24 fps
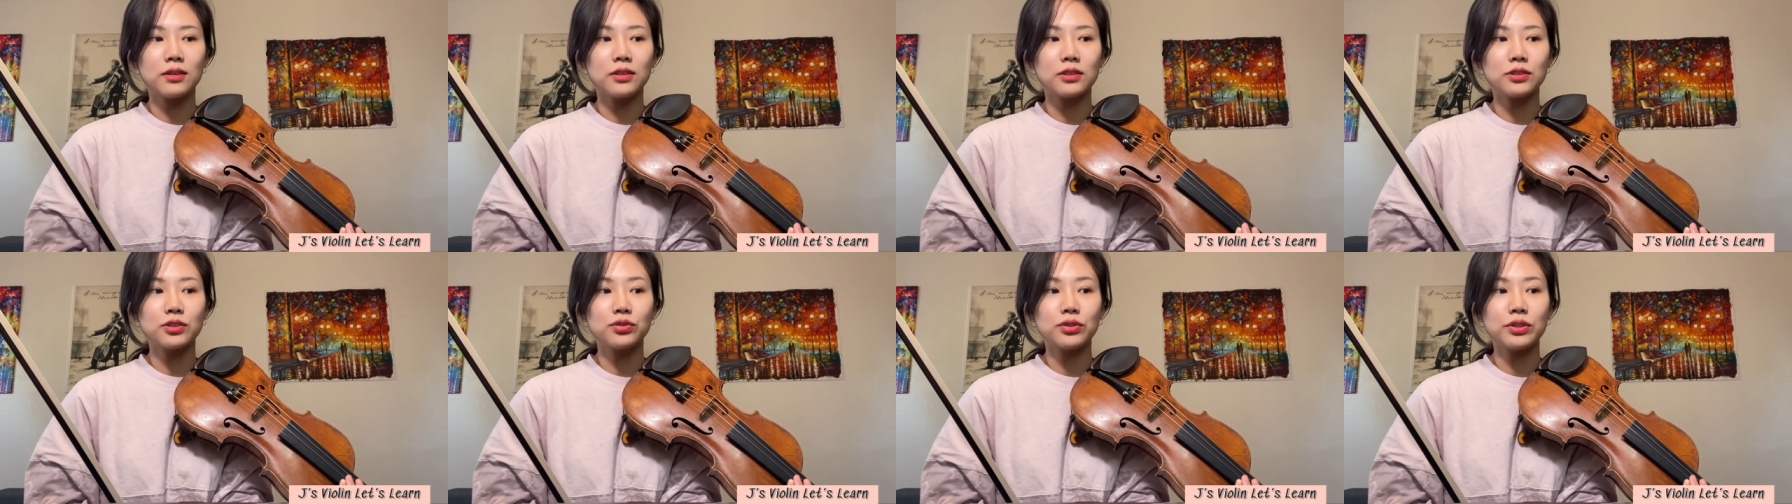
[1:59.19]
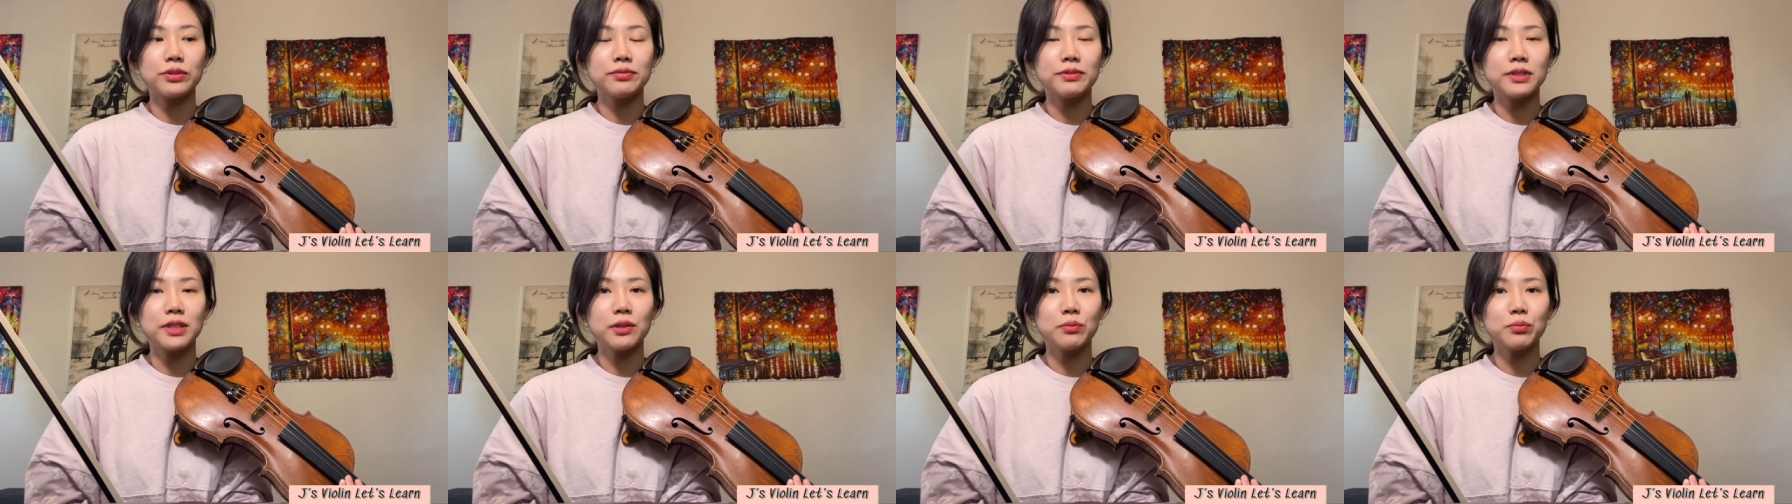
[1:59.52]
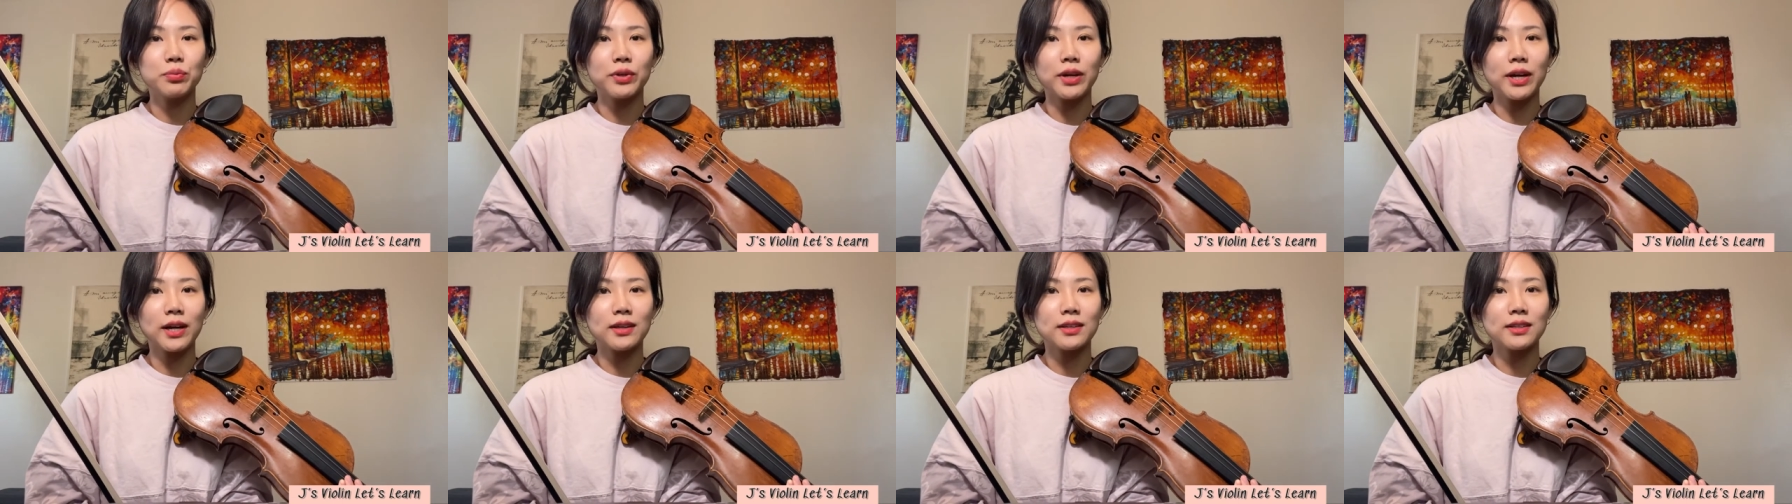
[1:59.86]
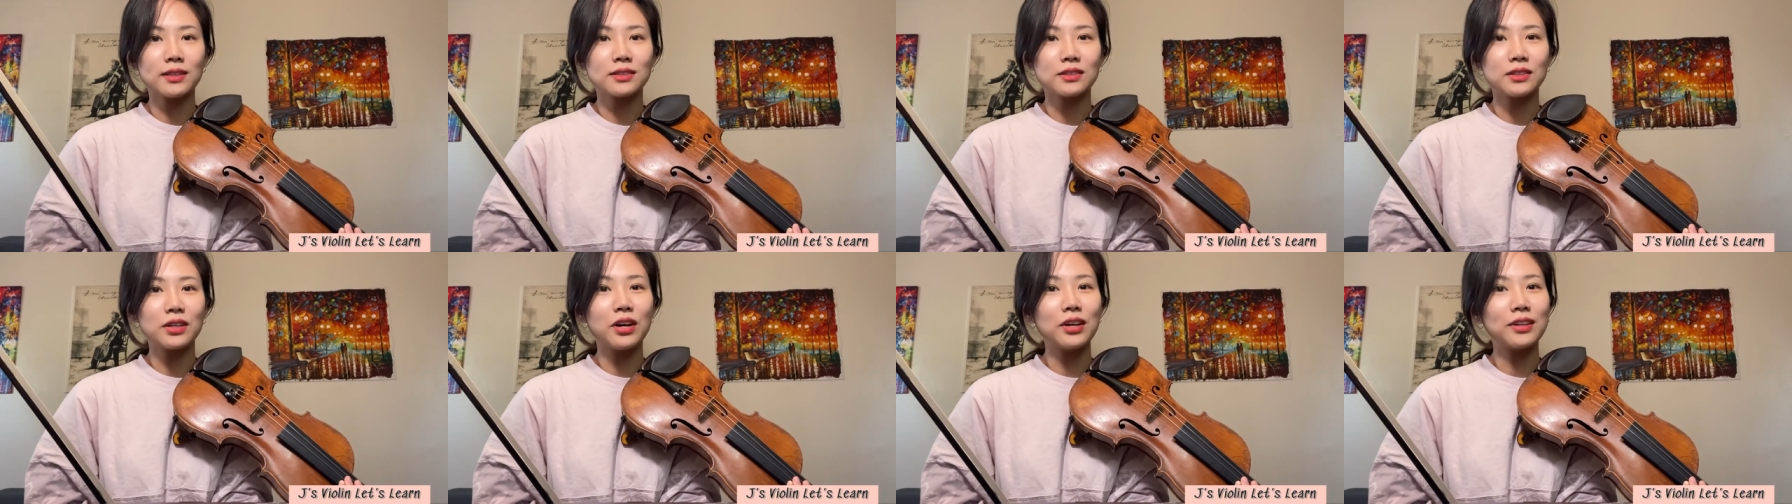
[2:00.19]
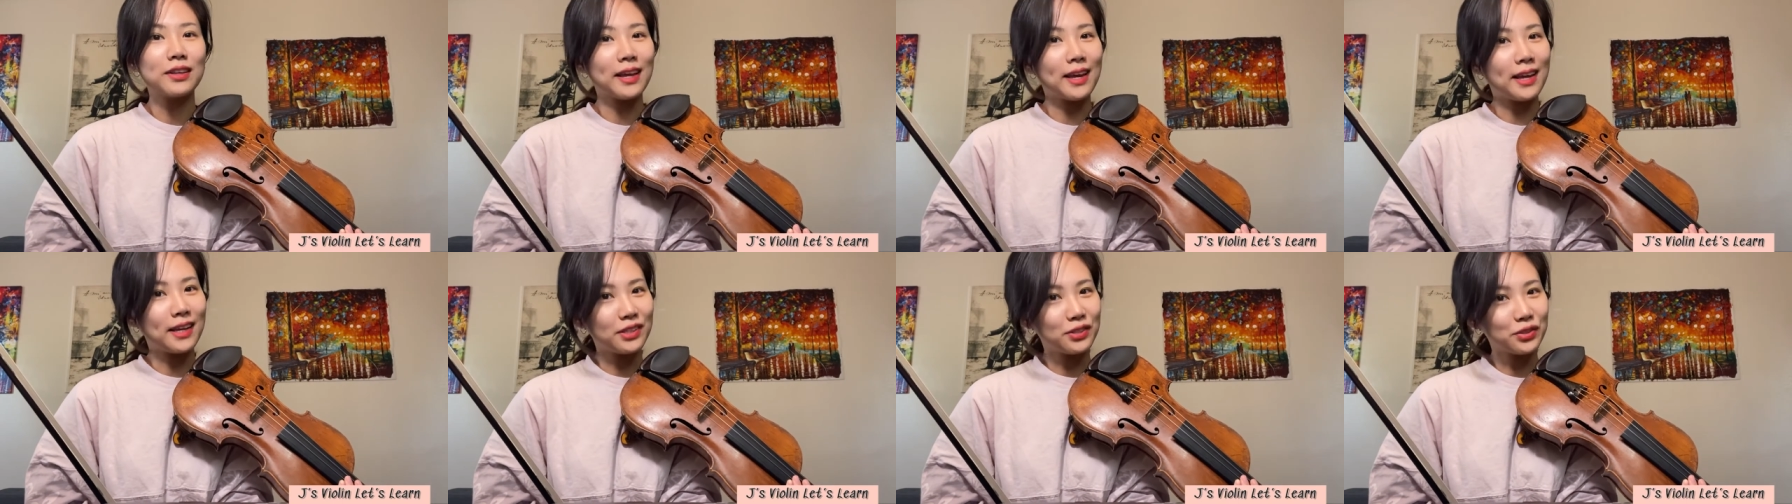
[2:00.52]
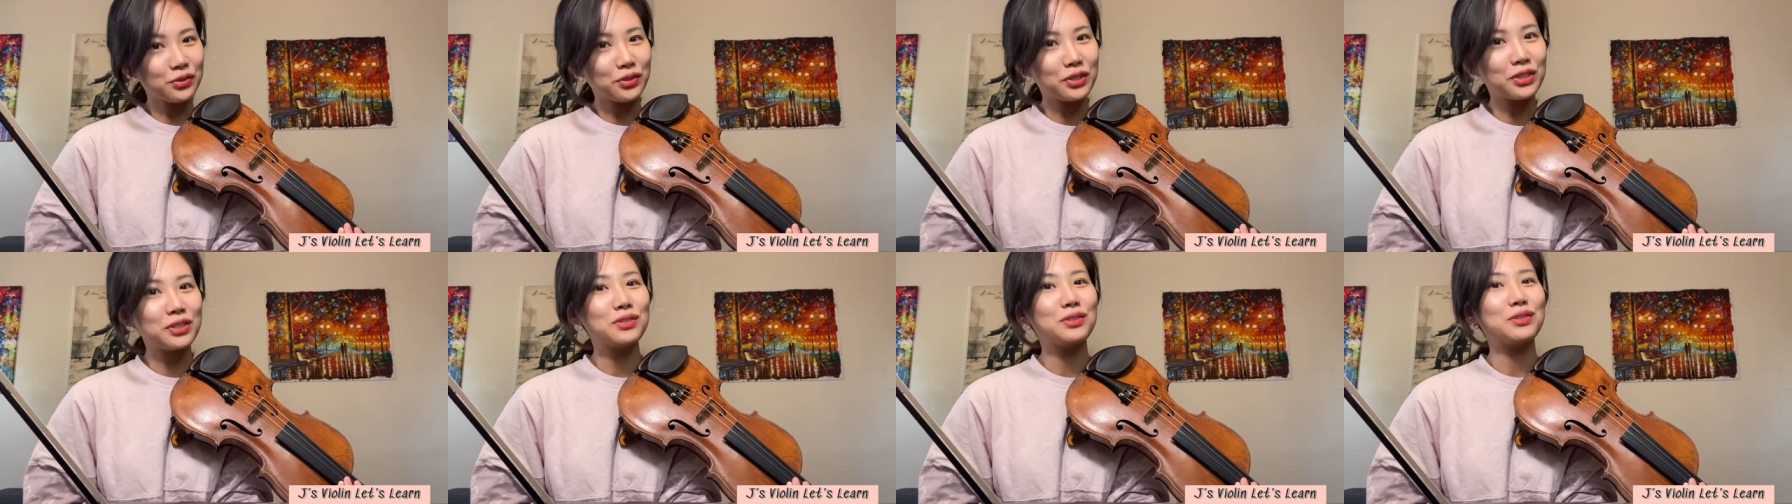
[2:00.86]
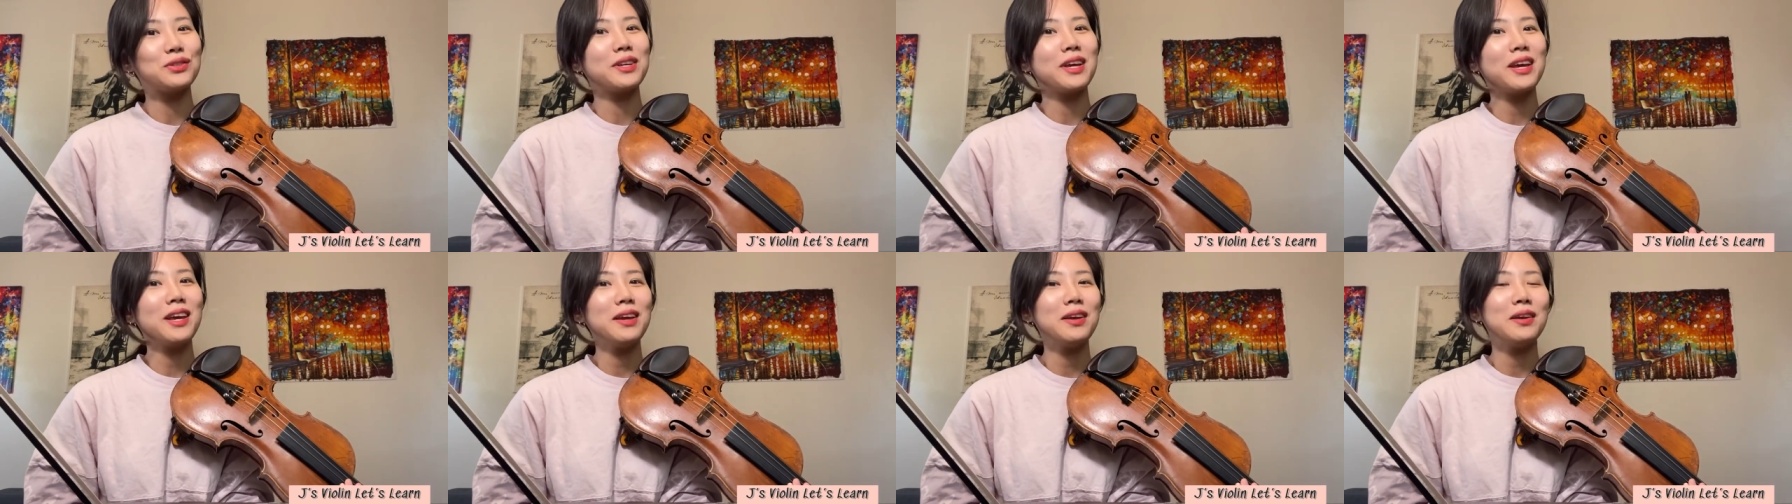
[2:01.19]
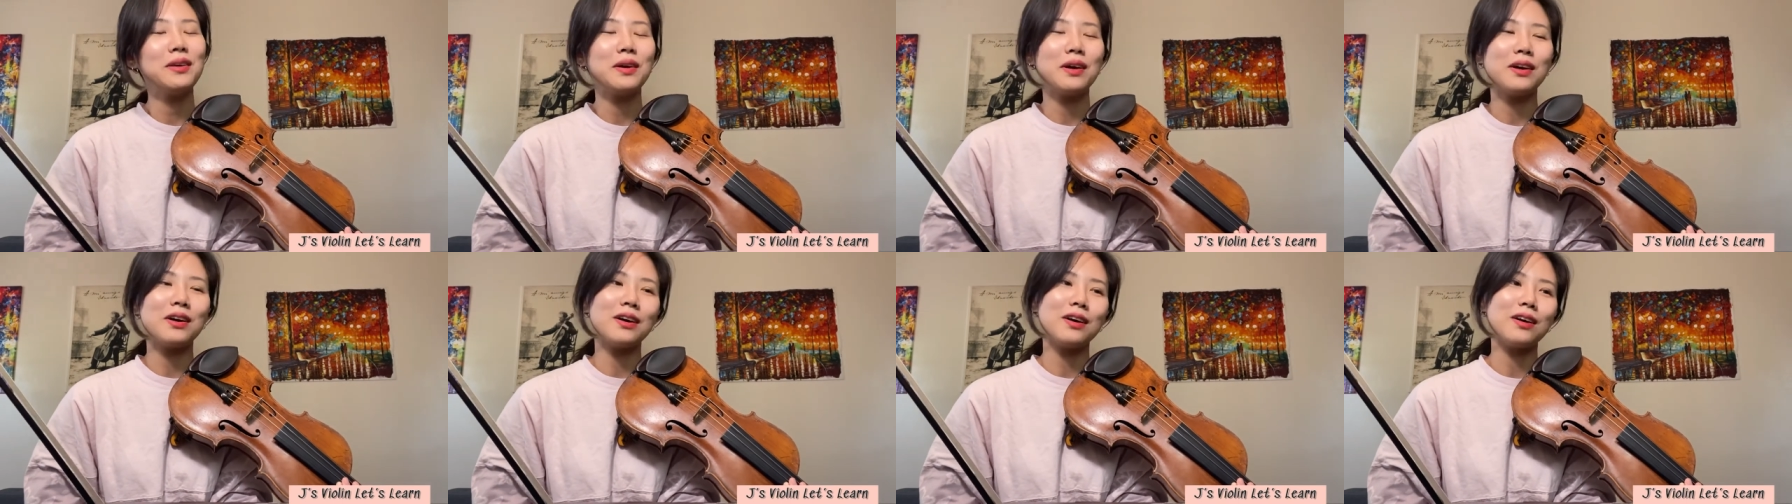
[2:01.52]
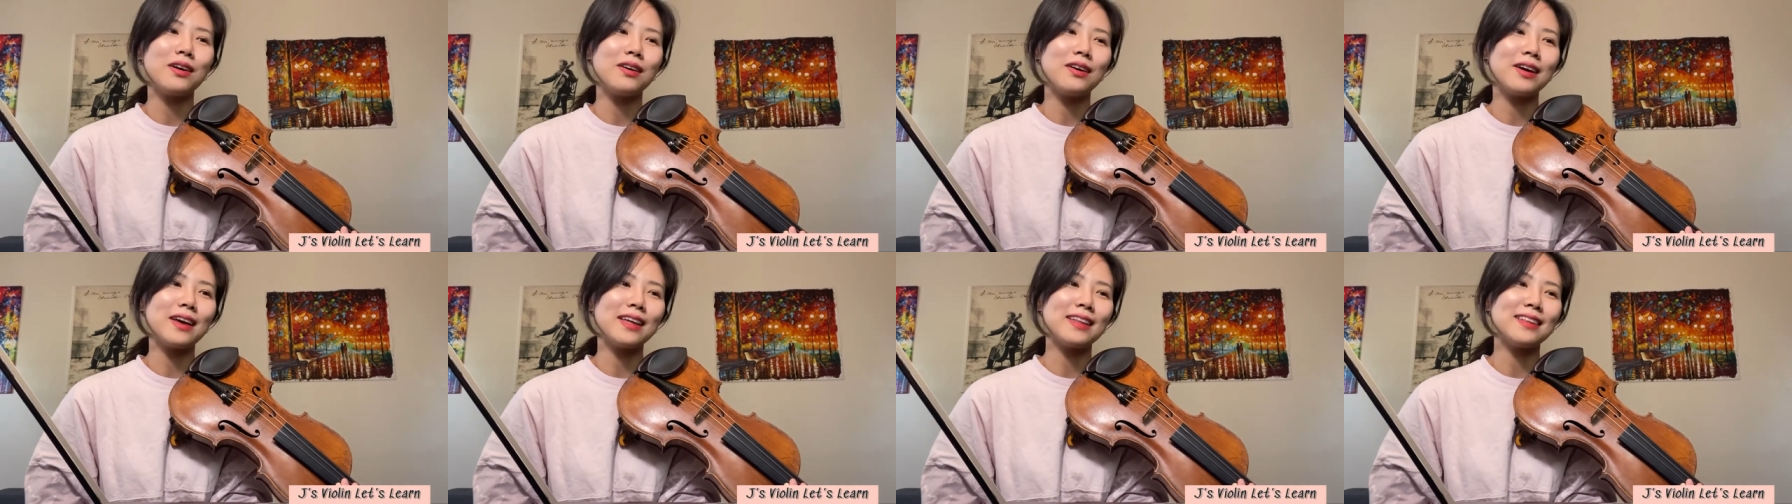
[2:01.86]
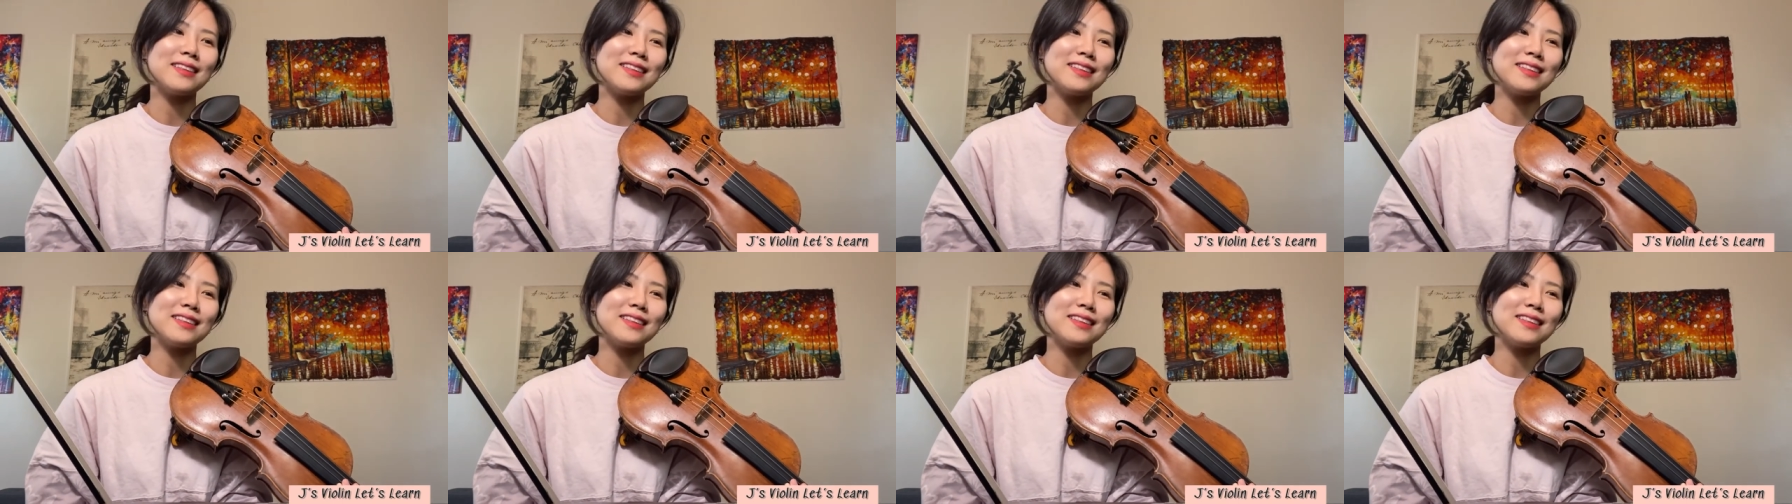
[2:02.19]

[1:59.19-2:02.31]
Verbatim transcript: the shifting practice on A string today uh, and